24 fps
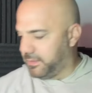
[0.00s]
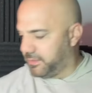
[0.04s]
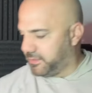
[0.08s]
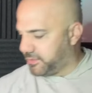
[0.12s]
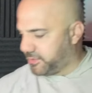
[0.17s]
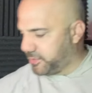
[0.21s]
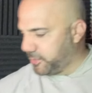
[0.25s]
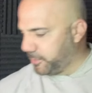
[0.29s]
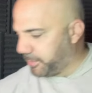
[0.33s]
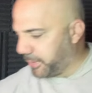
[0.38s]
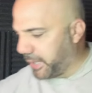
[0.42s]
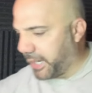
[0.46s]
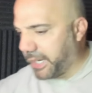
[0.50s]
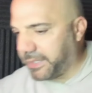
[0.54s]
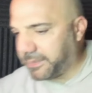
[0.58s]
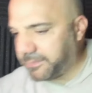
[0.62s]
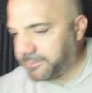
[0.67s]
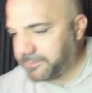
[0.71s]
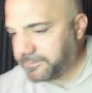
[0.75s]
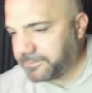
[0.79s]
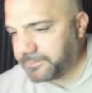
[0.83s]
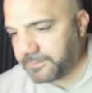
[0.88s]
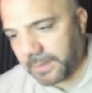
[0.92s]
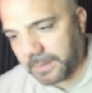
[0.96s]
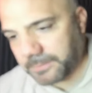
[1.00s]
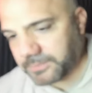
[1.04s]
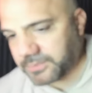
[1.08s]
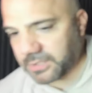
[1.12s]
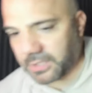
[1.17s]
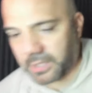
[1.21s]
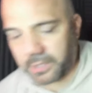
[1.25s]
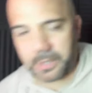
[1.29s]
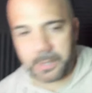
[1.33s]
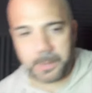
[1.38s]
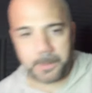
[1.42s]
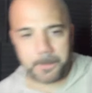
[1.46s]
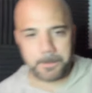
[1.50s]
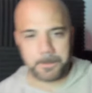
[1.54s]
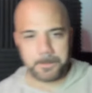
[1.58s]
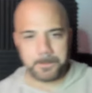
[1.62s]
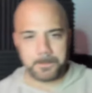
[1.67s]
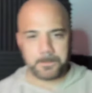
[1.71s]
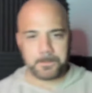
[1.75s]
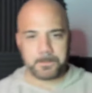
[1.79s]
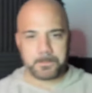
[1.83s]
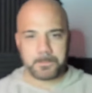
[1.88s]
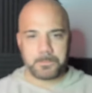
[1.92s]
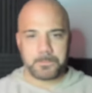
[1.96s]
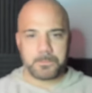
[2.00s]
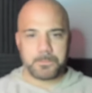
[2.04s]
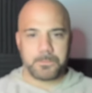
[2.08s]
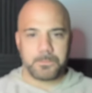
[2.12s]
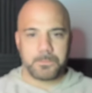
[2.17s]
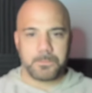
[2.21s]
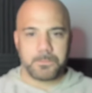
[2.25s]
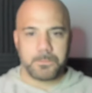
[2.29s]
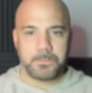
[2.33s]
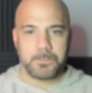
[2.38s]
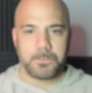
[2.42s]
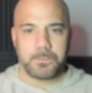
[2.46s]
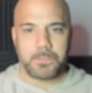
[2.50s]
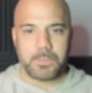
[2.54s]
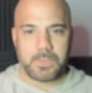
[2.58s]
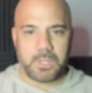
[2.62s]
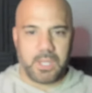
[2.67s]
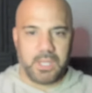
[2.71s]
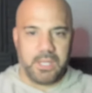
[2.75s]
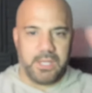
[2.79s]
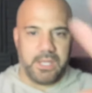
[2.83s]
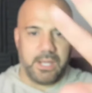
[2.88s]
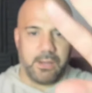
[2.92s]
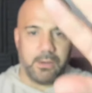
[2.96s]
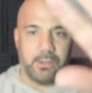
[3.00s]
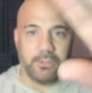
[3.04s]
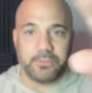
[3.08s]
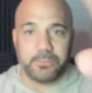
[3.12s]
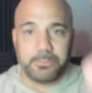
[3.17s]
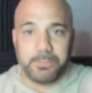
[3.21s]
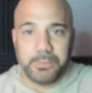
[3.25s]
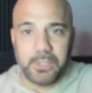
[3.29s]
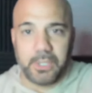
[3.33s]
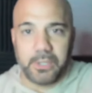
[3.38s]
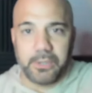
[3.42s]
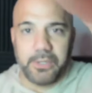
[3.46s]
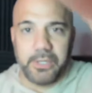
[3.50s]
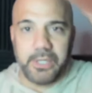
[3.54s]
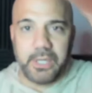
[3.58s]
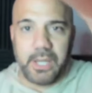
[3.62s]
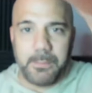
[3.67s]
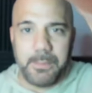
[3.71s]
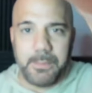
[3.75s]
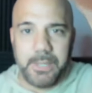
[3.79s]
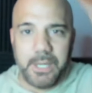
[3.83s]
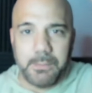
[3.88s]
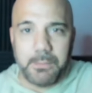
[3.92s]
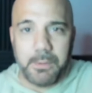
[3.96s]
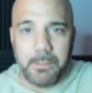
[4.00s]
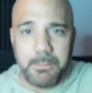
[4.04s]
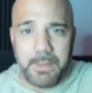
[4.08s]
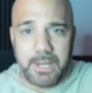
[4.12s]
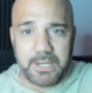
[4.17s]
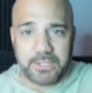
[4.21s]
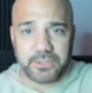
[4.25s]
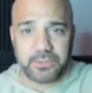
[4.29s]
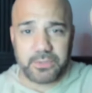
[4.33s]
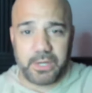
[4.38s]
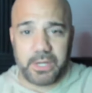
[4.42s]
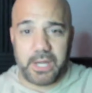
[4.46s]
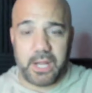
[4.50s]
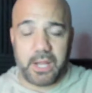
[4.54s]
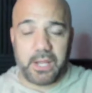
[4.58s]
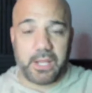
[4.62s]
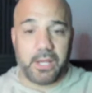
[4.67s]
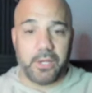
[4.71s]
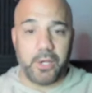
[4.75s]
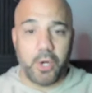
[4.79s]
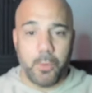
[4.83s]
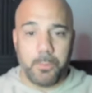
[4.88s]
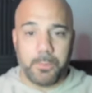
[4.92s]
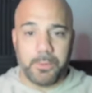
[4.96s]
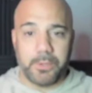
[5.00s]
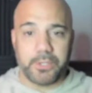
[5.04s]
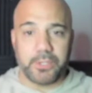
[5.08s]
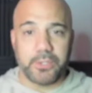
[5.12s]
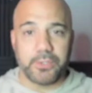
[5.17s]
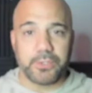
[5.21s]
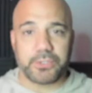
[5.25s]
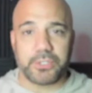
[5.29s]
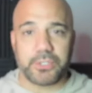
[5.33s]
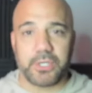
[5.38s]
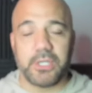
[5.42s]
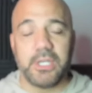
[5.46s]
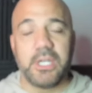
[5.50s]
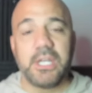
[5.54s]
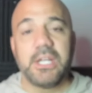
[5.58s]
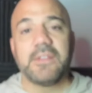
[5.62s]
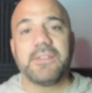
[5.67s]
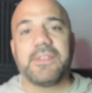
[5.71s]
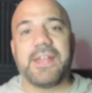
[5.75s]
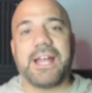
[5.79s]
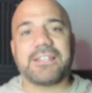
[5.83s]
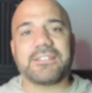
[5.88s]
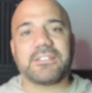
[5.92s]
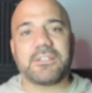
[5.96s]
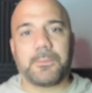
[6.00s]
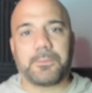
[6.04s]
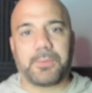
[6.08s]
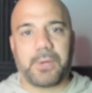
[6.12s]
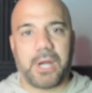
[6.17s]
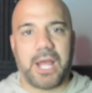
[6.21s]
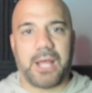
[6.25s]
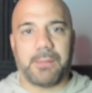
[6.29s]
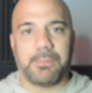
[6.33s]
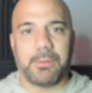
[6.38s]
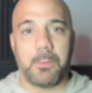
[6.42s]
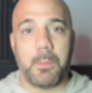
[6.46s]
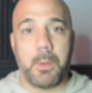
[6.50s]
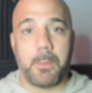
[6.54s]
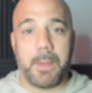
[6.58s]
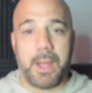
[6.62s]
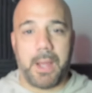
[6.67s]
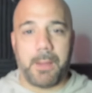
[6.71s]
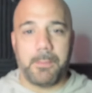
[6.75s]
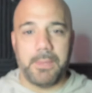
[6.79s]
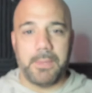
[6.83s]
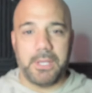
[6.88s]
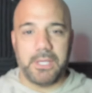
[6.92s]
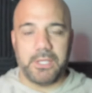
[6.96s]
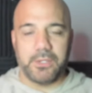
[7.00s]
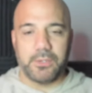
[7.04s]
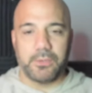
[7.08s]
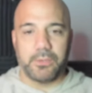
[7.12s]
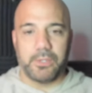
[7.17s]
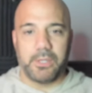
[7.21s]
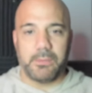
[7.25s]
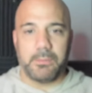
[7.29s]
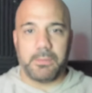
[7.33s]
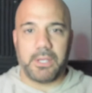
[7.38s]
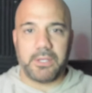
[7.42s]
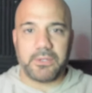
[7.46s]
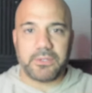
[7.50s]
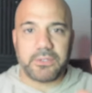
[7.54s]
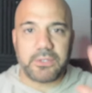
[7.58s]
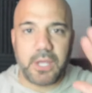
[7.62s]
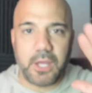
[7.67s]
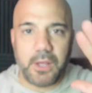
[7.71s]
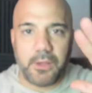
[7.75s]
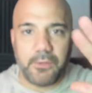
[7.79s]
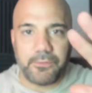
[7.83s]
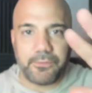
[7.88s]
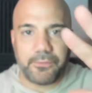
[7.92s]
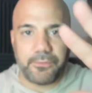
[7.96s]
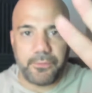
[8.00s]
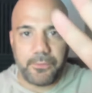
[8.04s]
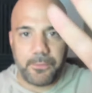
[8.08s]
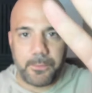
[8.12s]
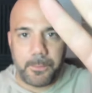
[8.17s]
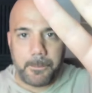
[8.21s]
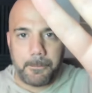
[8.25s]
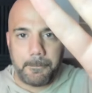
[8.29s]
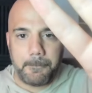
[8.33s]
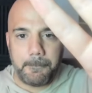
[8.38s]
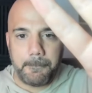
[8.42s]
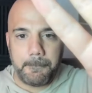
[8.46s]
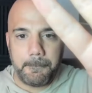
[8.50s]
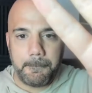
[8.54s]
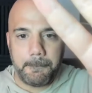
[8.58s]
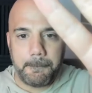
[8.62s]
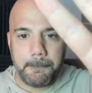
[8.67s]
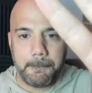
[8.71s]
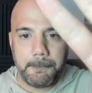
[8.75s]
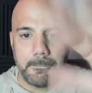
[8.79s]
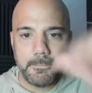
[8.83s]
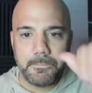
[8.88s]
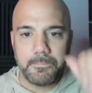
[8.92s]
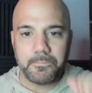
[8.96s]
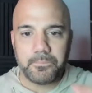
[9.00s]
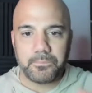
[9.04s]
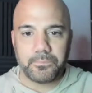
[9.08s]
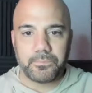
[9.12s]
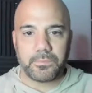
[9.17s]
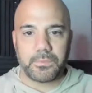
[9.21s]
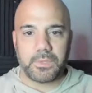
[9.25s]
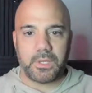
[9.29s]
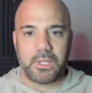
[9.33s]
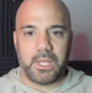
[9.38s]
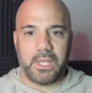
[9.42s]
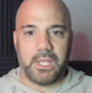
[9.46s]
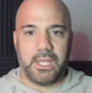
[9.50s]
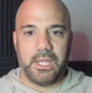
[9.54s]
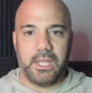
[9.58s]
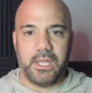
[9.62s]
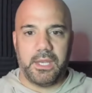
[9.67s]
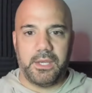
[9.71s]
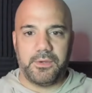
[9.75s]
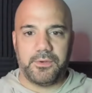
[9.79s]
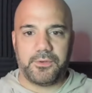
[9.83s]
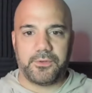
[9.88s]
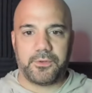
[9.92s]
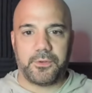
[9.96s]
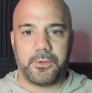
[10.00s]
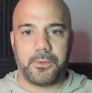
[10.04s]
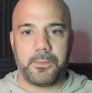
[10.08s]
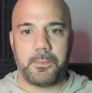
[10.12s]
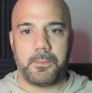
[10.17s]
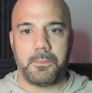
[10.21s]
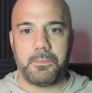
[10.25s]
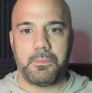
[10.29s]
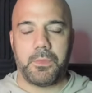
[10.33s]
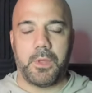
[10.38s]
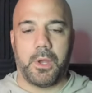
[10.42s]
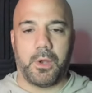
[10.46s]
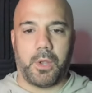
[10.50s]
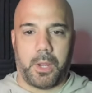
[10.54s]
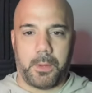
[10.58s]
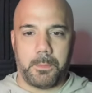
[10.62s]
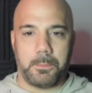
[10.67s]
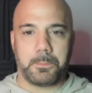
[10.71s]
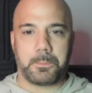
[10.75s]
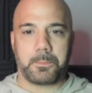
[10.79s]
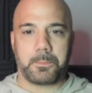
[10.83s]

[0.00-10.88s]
It's too bright. I'm sorry. And now it's blurry. I mean, I'm a mess right now. I got no producer. That's the problem about me doing it myself. And okay.